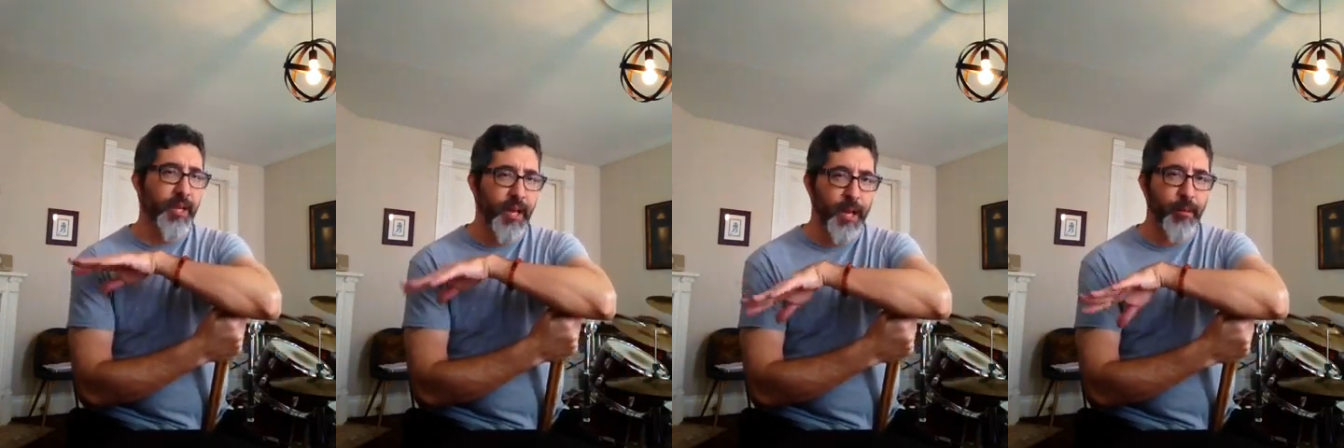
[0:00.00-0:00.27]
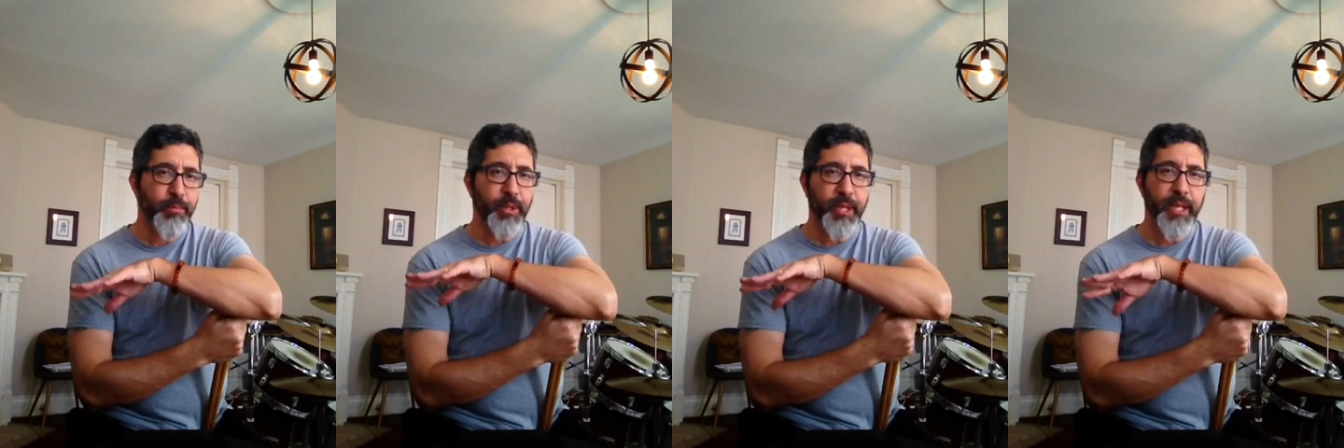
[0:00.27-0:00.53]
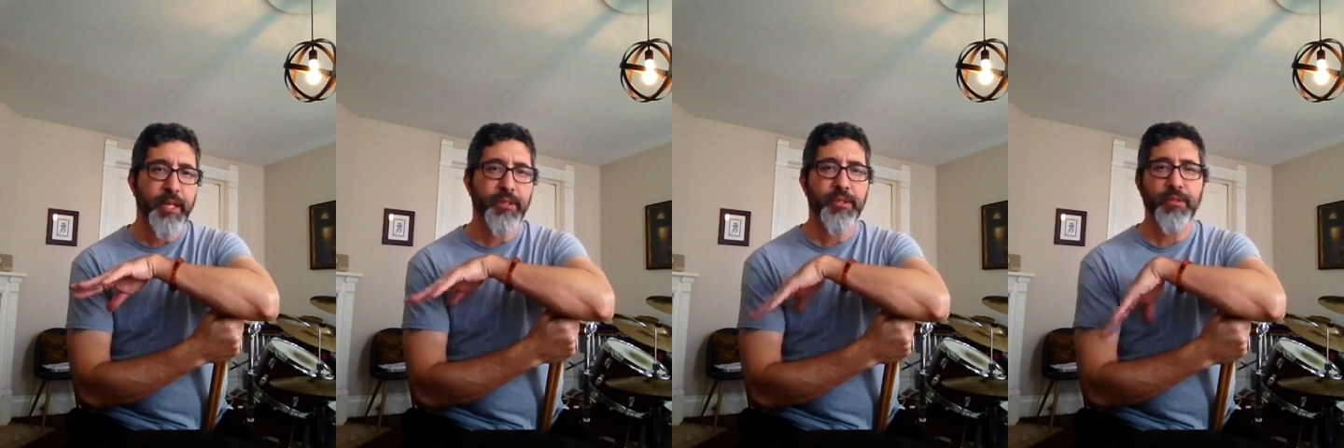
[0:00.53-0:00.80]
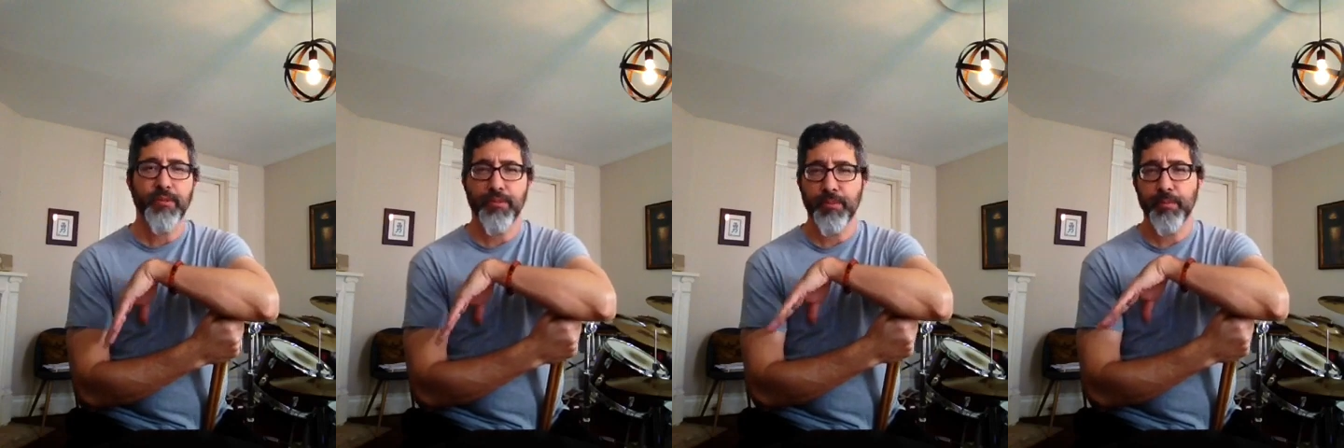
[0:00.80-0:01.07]

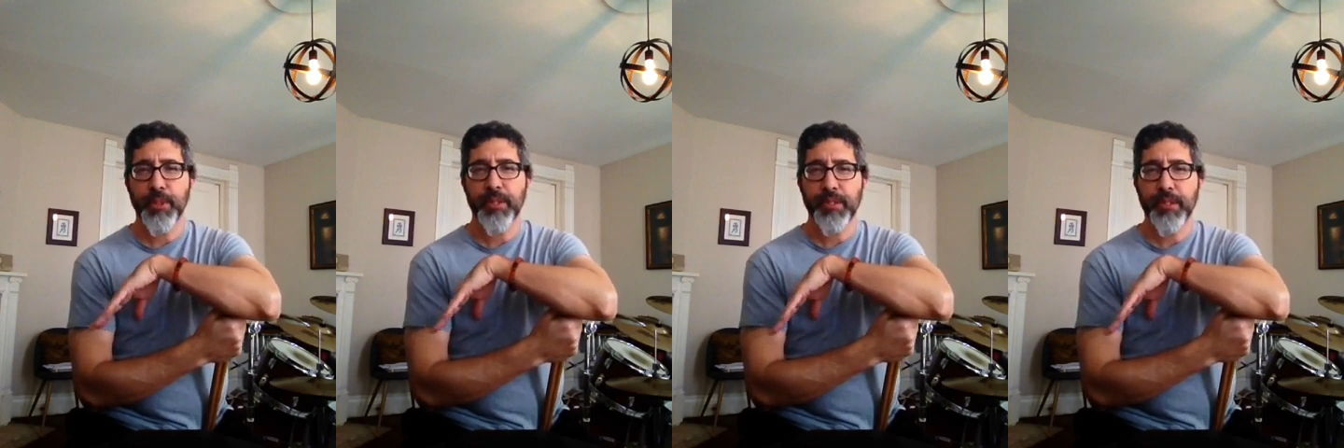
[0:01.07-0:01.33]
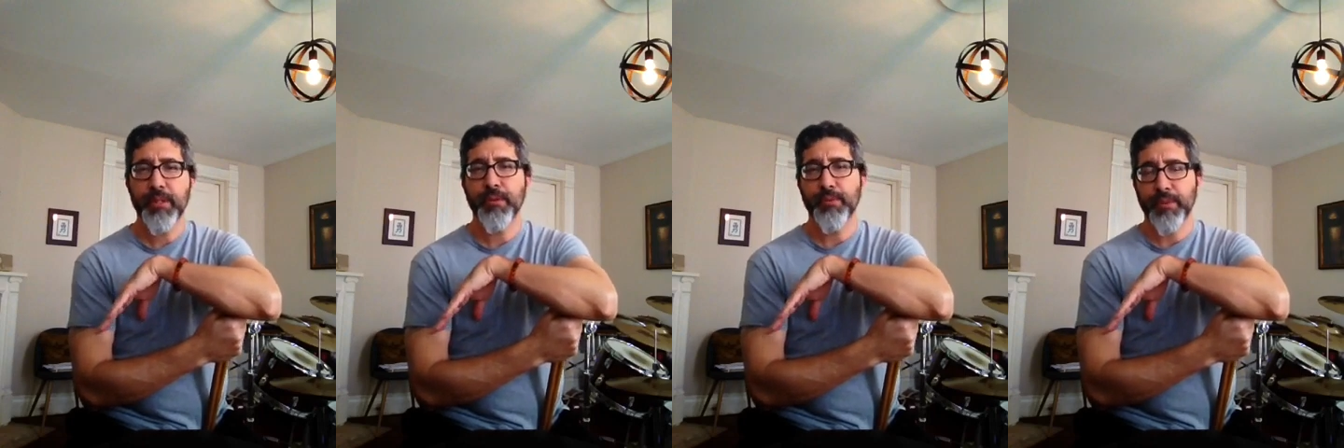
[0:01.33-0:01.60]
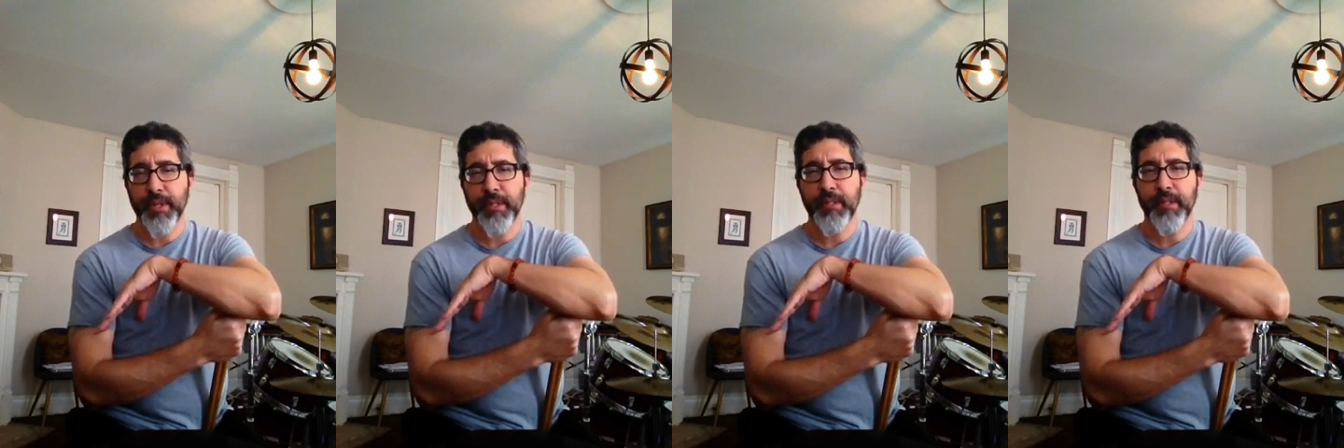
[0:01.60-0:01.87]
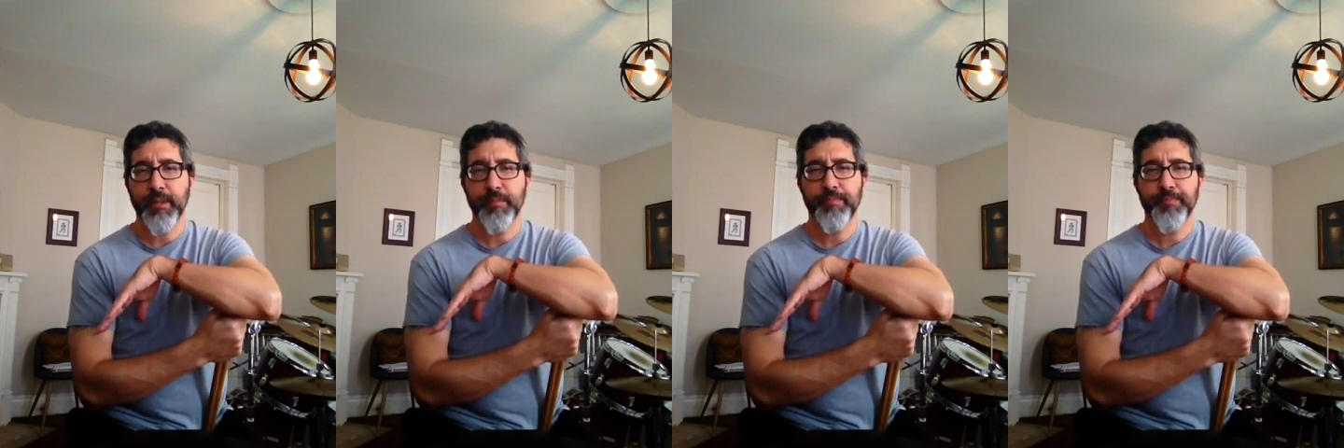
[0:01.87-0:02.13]
Application is a big deal right now.
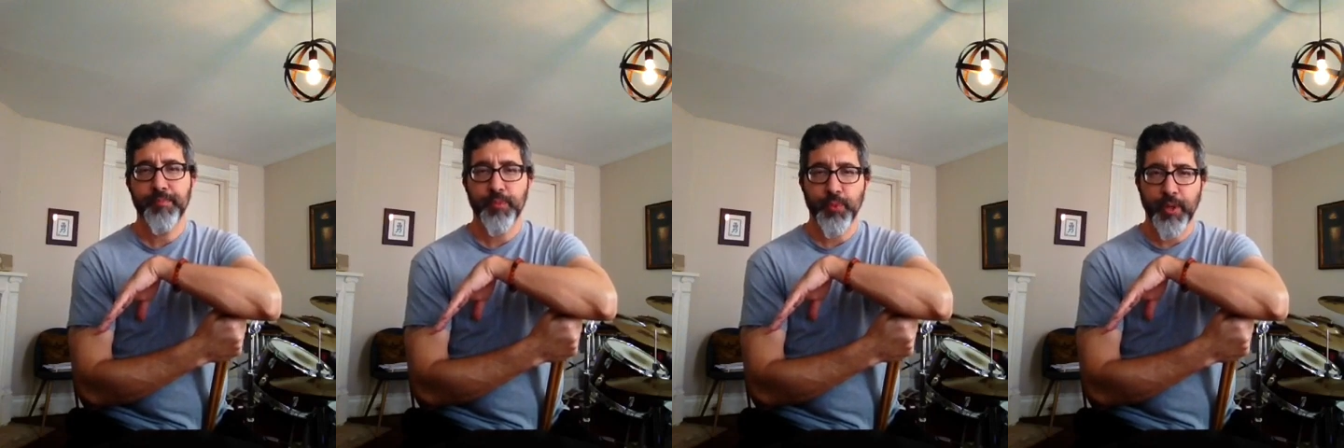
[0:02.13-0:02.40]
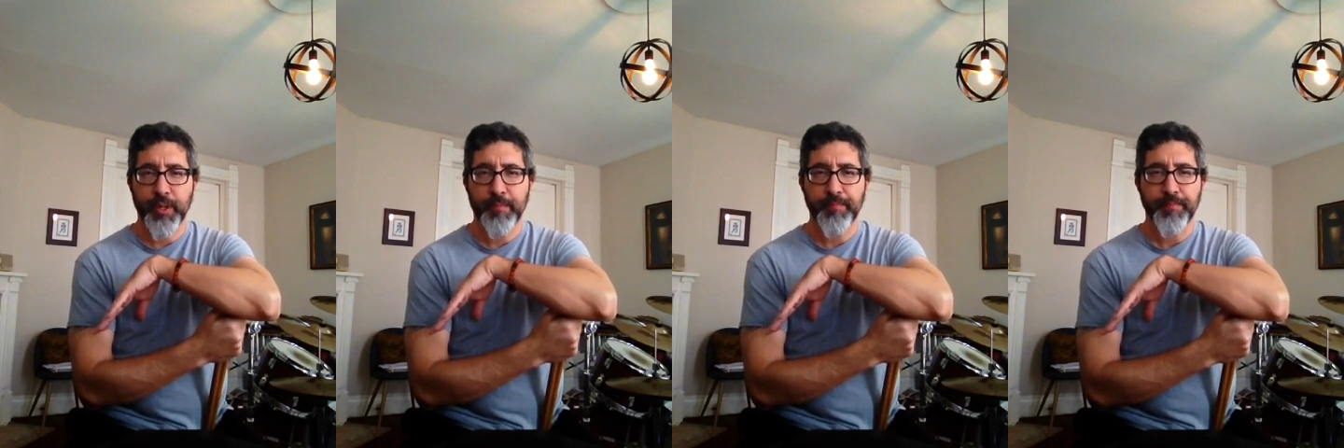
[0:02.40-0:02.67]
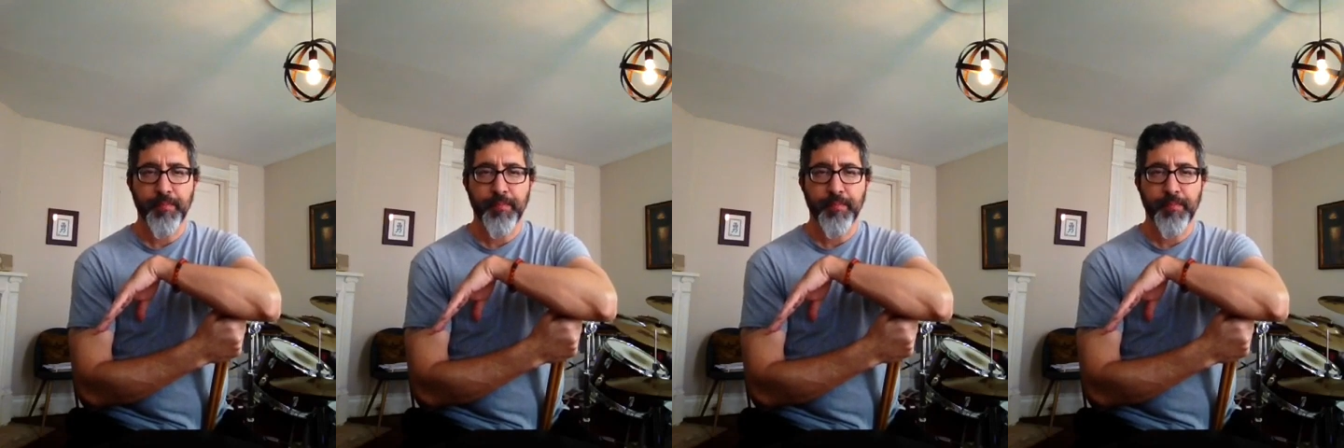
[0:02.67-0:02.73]
Okay,